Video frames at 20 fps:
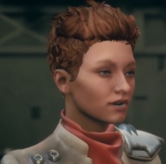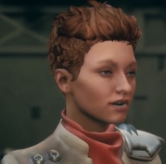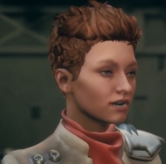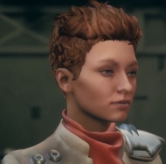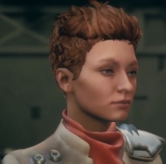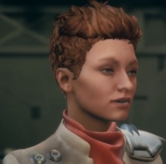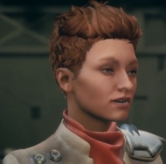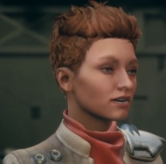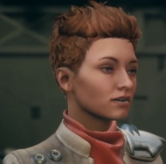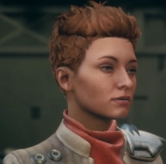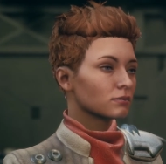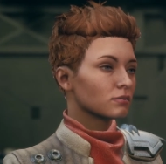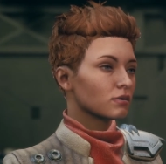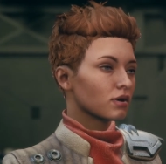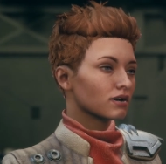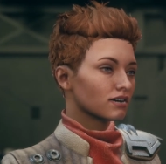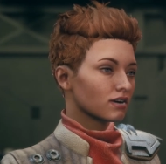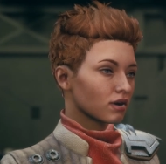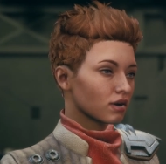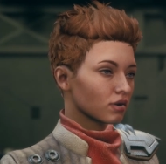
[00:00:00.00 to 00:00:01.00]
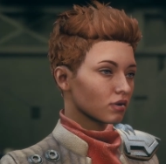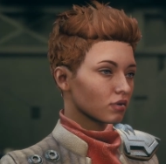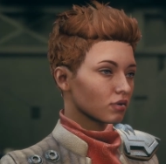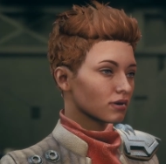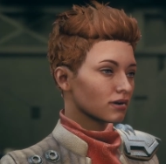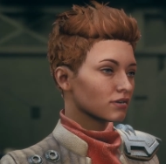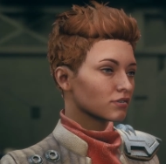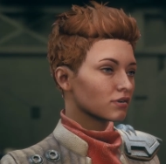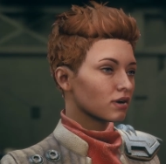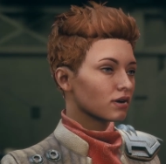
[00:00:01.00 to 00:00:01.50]
I make it a point not to
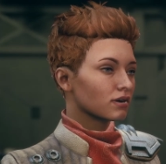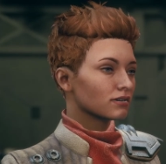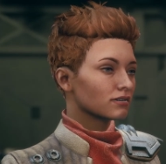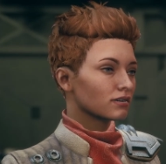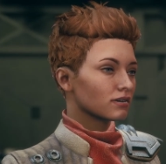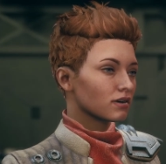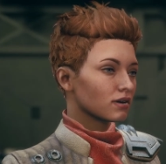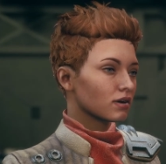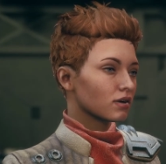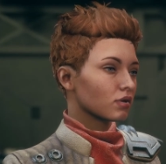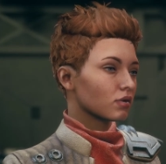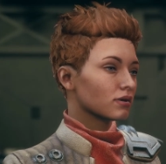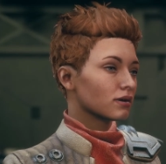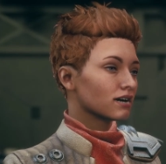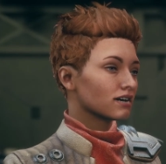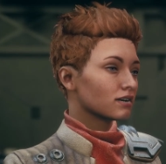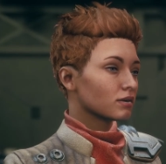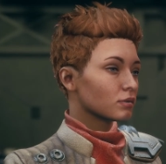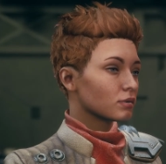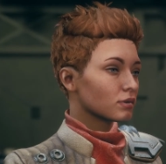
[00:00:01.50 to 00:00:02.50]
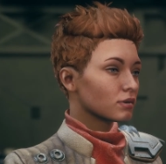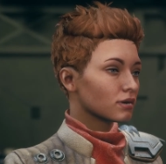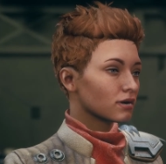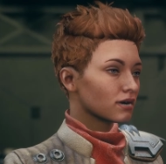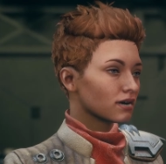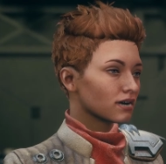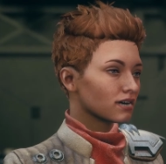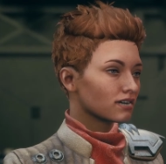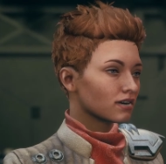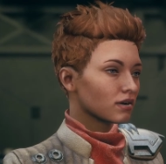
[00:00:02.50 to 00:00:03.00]
get shot, and when I do,
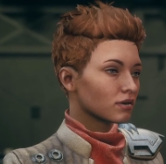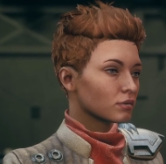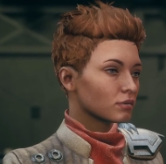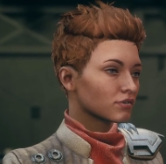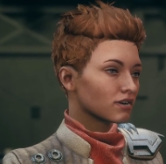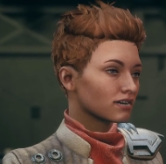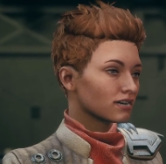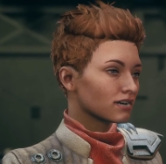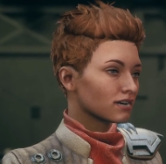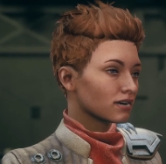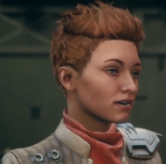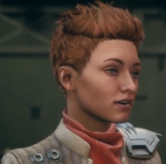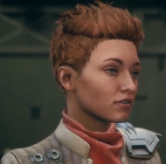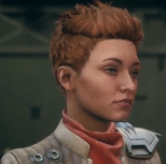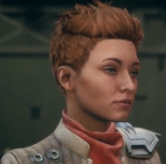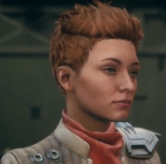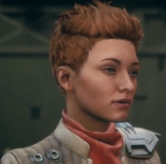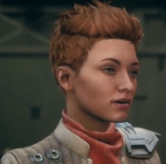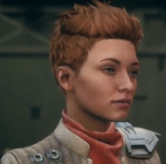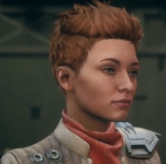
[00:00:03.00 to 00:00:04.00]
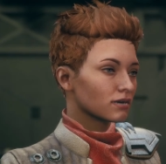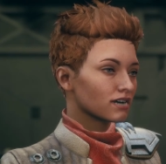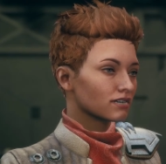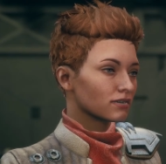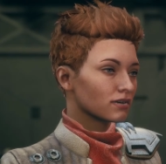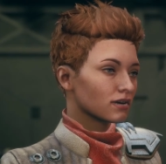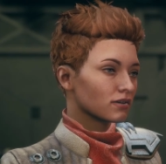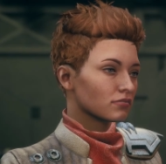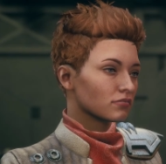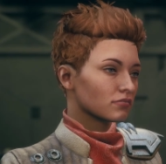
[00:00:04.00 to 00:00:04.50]
I can usually take care of the mess
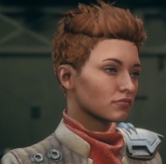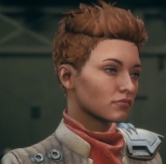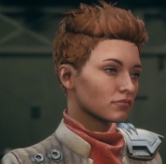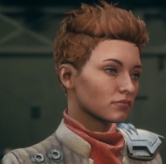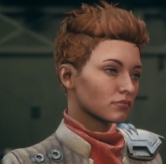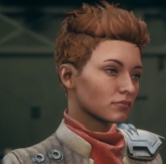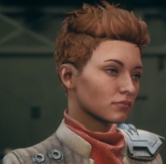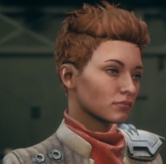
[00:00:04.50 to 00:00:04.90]
myself.